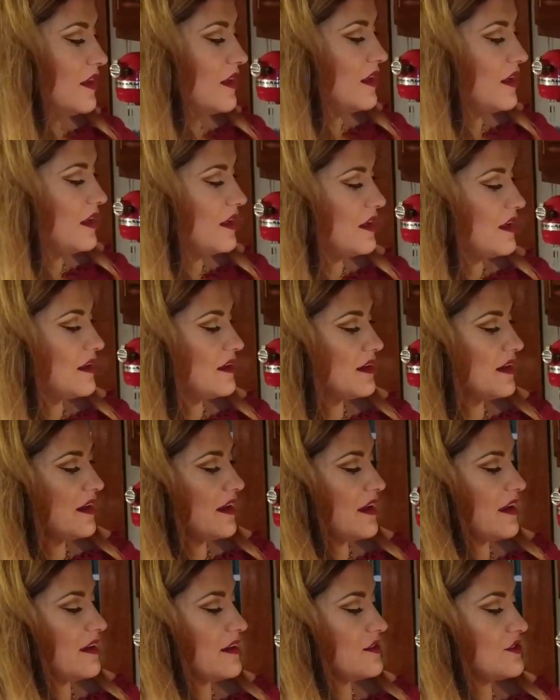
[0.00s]
And
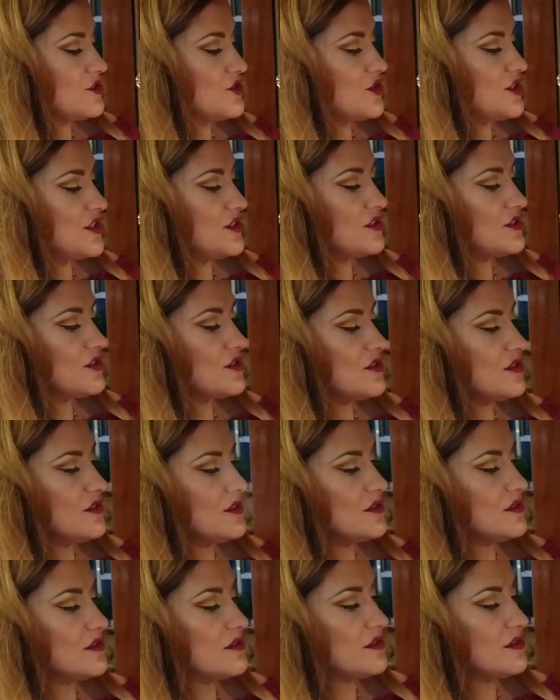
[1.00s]
add our chorizo.
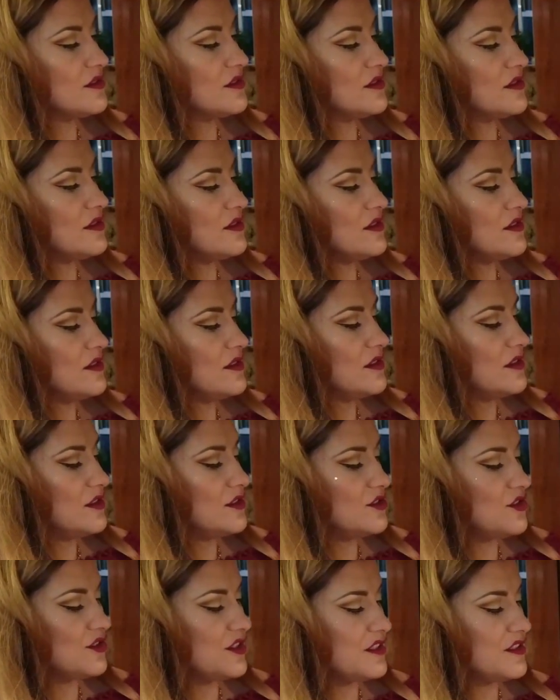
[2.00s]

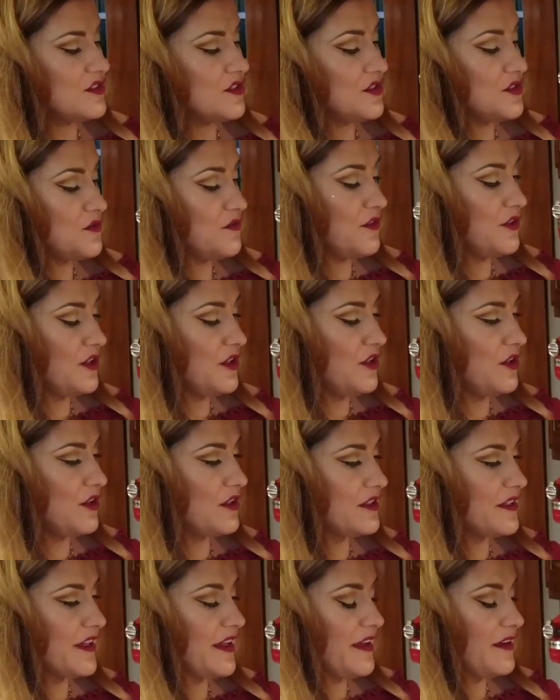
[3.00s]
Chorizo is fully
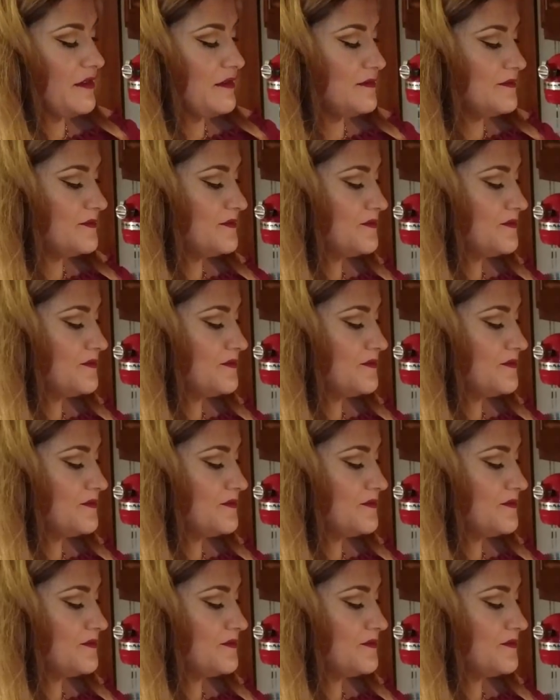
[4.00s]
cooked again.